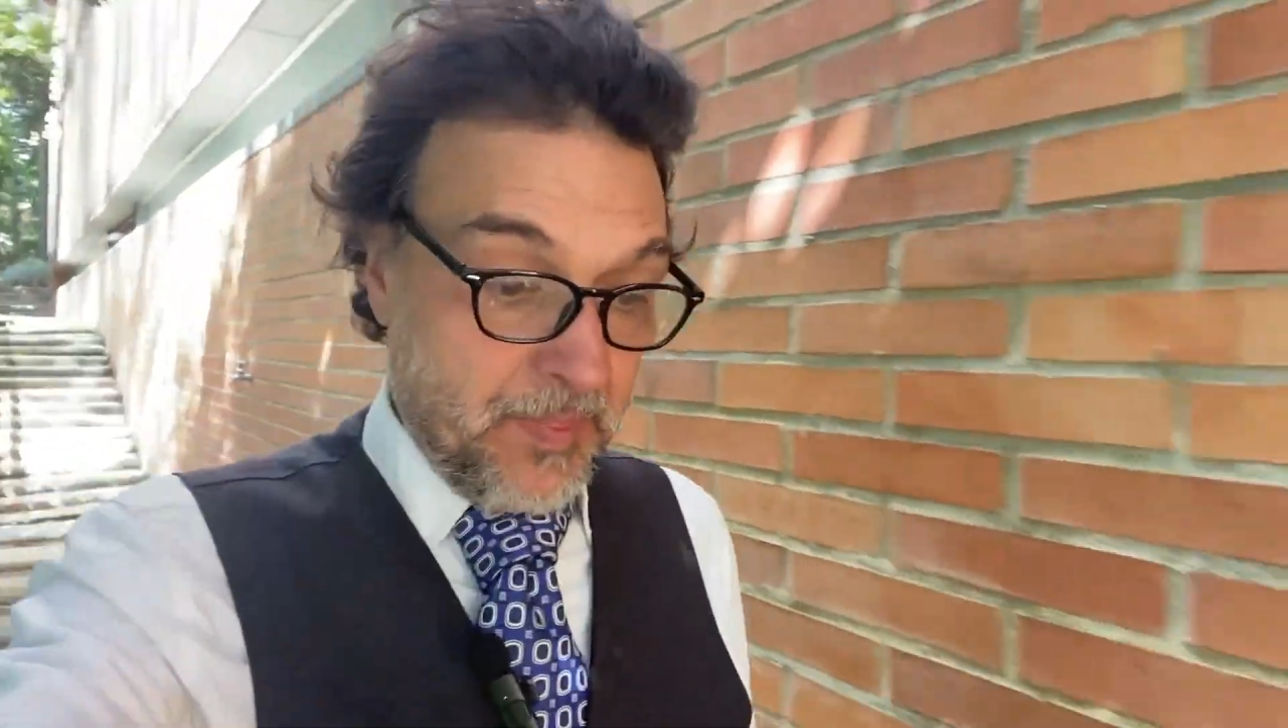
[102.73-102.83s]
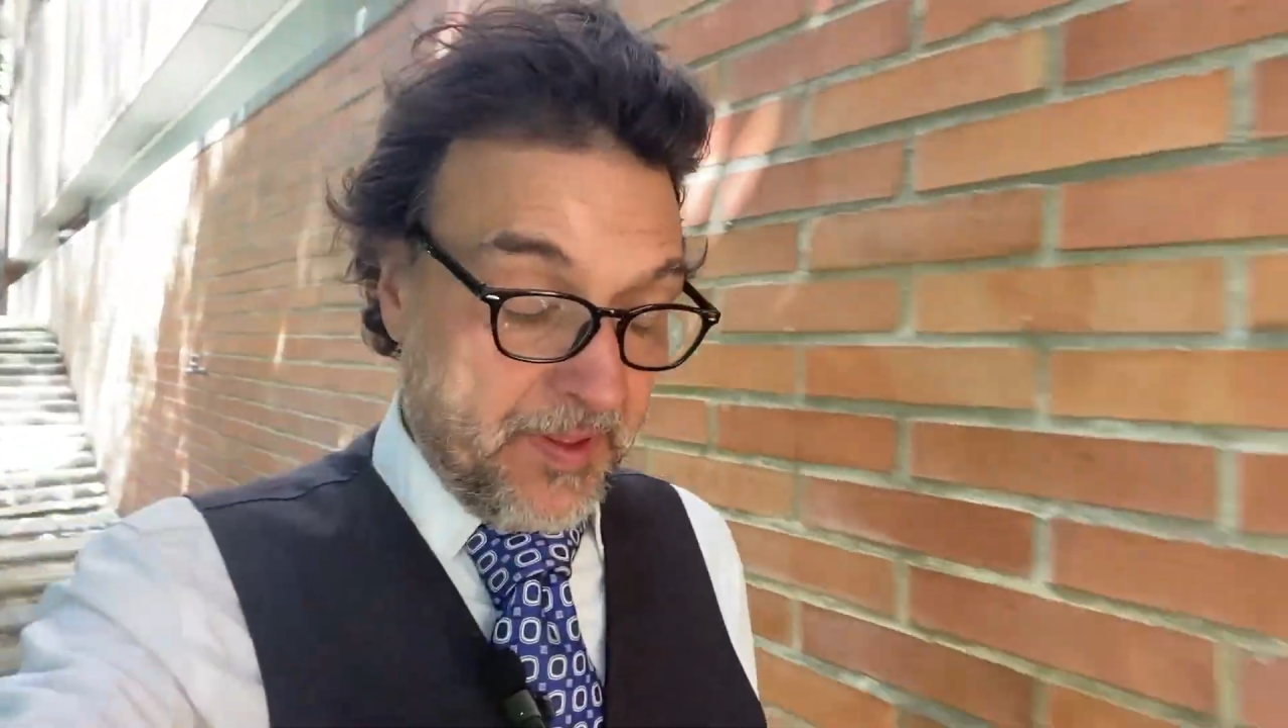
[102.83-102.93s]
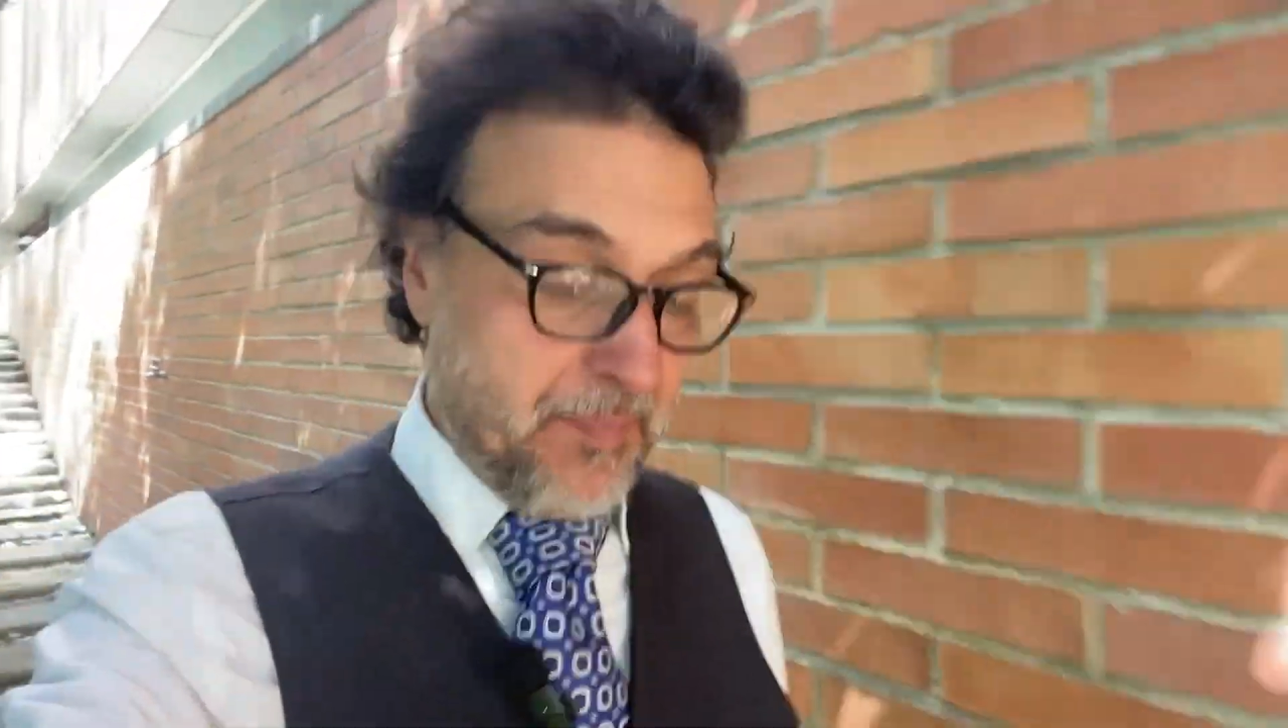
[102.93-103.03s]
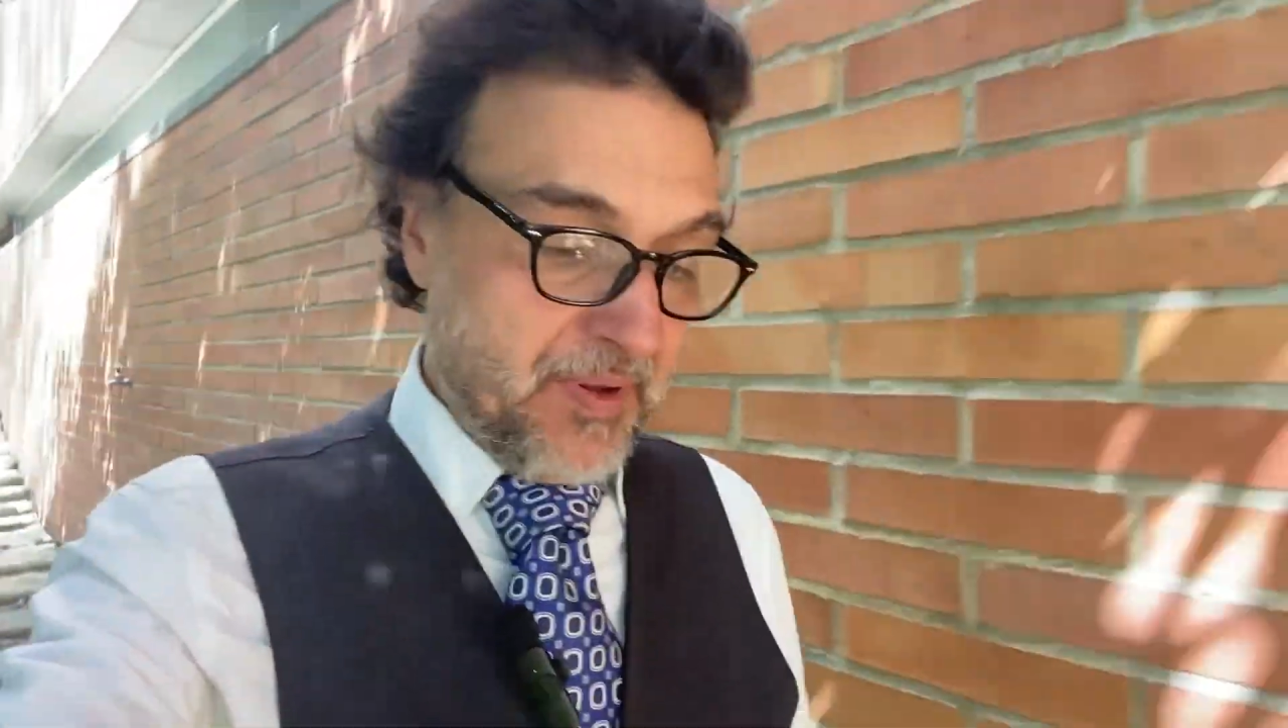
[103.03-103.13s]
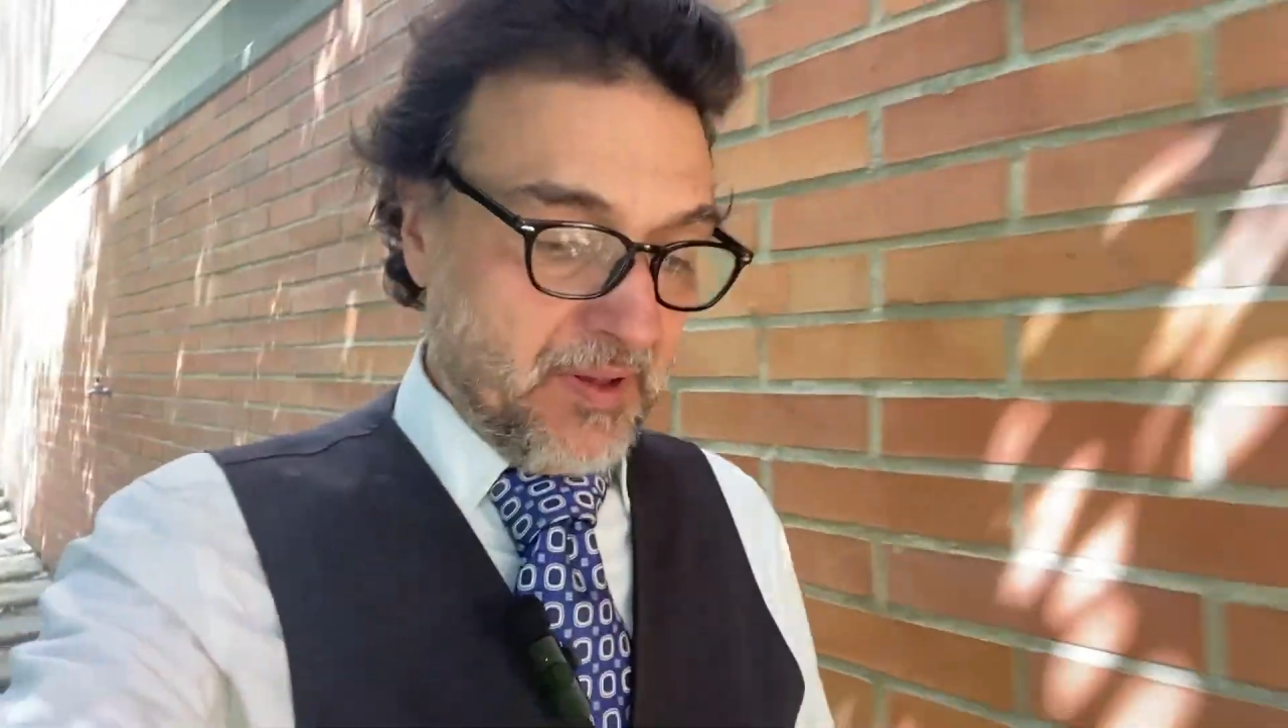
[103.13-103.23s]
The
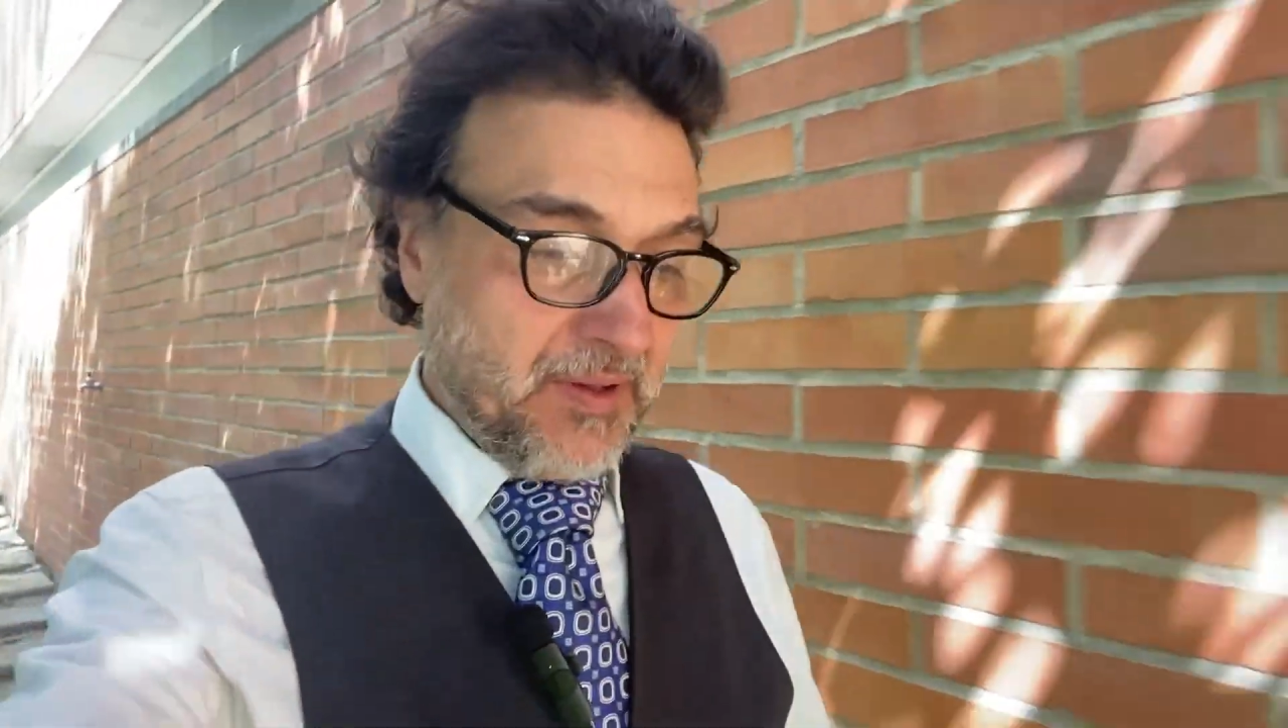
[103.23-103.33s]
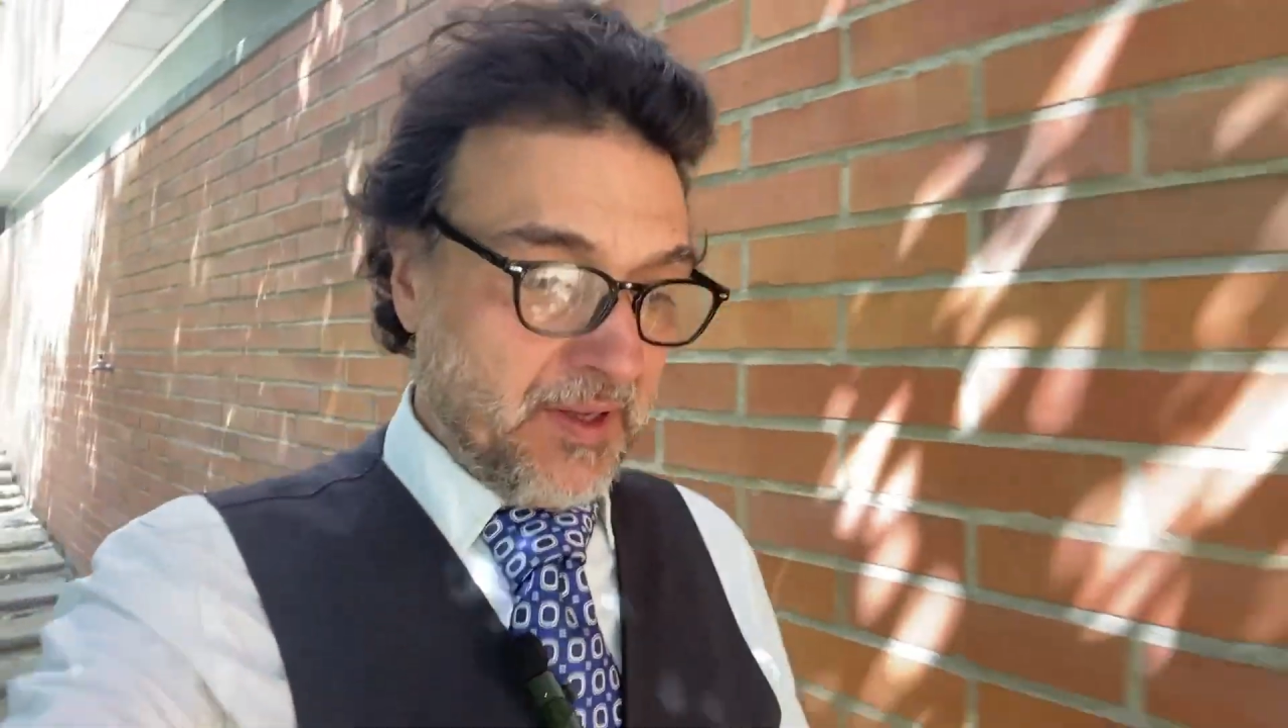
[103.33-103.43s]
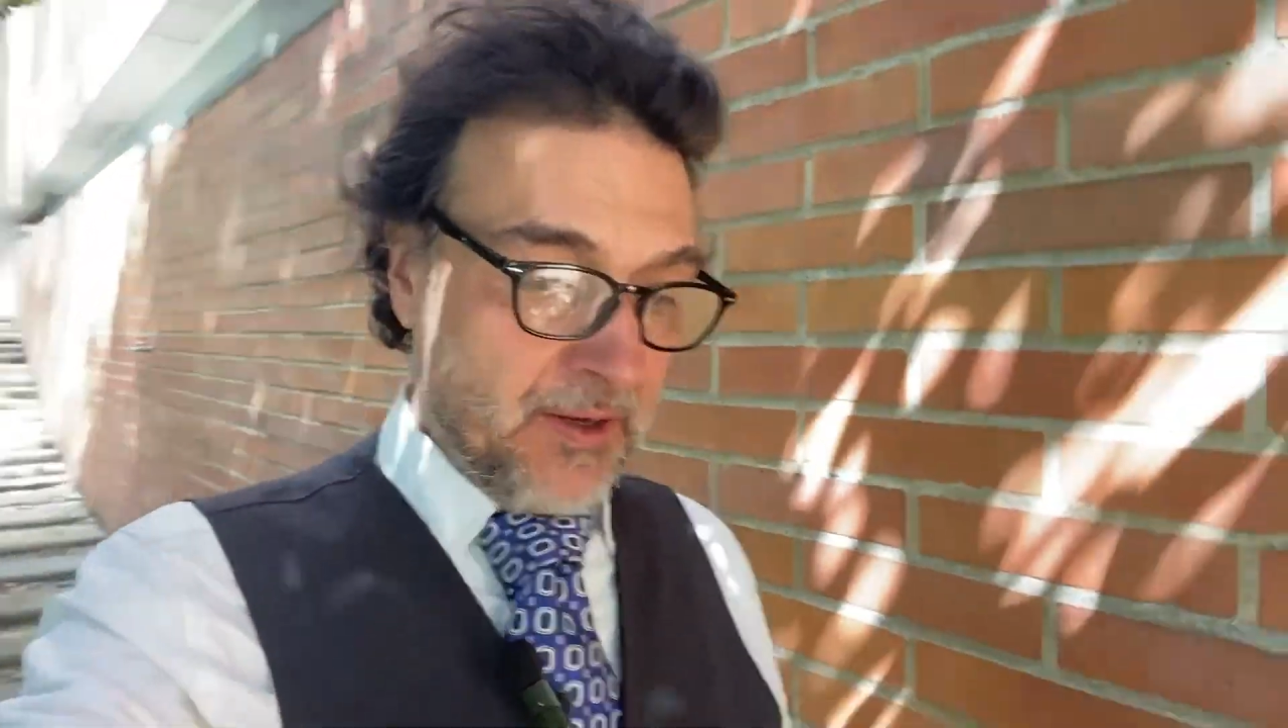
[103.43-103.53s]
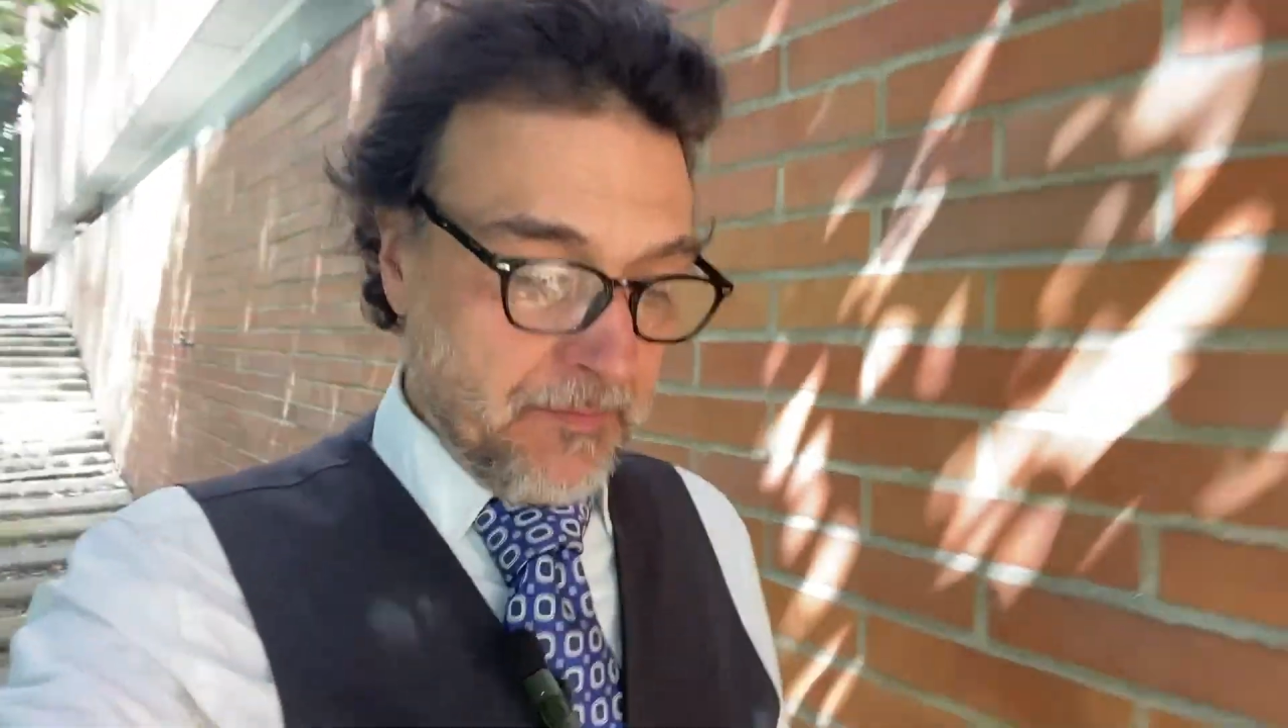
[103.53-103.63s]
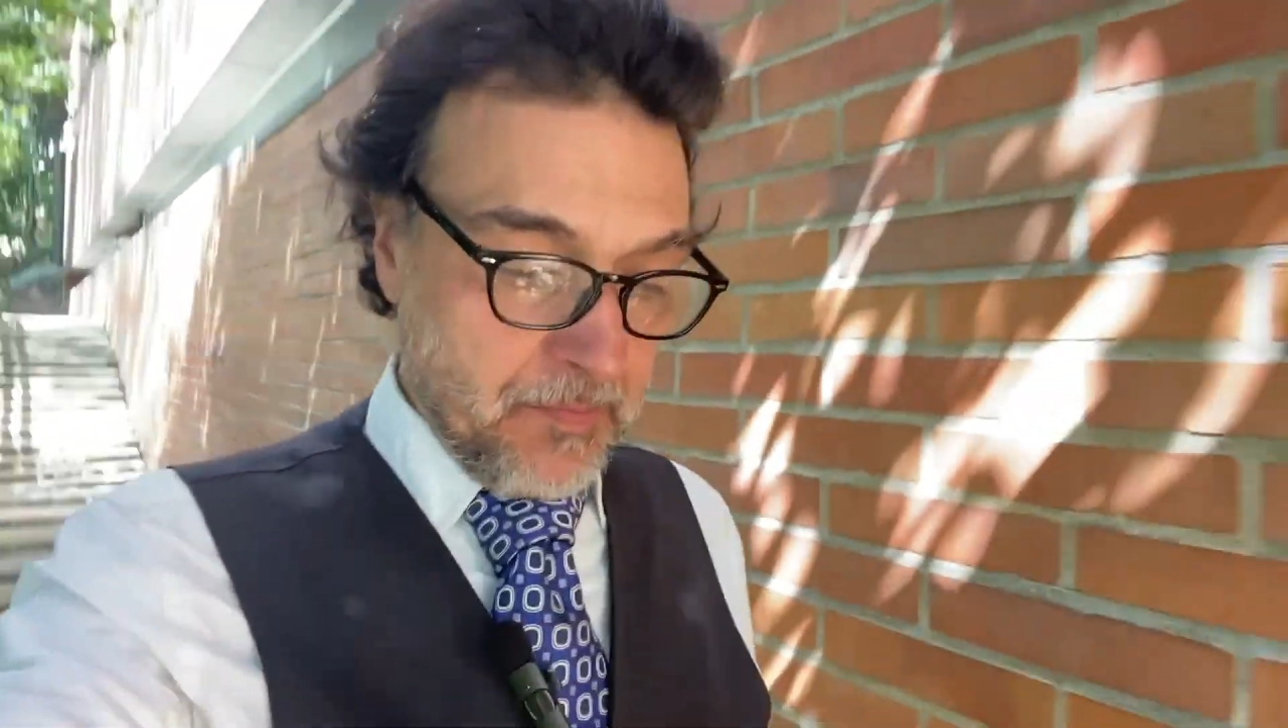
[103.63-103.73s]
building,